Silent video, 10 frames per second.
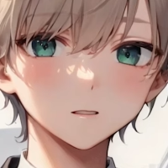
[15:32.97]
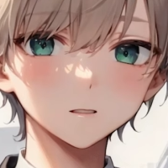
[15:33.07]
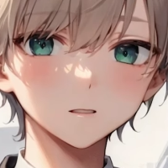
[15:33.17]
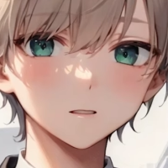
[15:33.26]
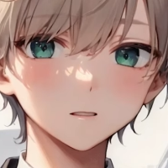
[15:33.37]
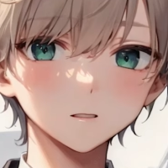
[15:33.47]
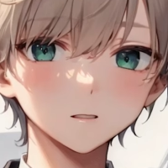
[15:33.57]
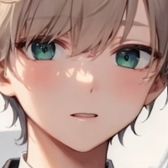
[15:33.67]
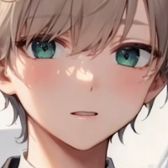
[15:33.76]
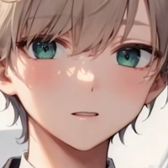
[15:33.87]
But
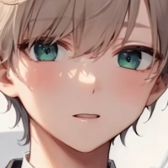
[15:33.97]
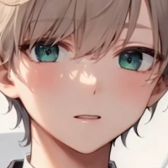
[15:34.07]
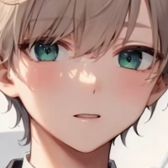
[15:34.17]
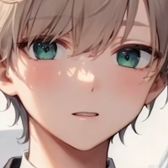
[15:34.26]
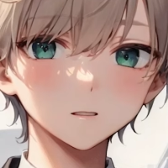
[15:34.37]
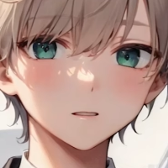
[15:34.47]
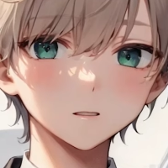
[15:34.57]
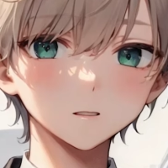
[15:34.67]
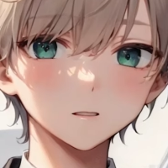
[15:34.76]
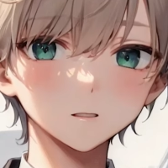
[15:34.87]
being jealous when I
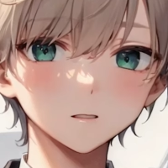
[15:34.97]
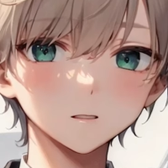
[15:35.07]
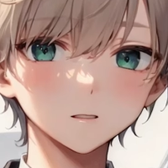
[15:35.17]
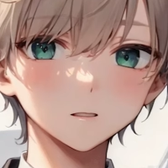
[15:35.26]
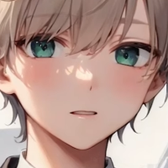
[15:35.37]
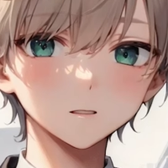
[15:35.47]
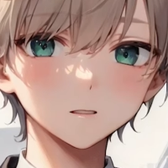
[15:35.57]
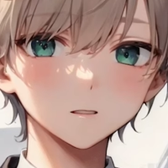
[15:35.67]
didn't even ask you out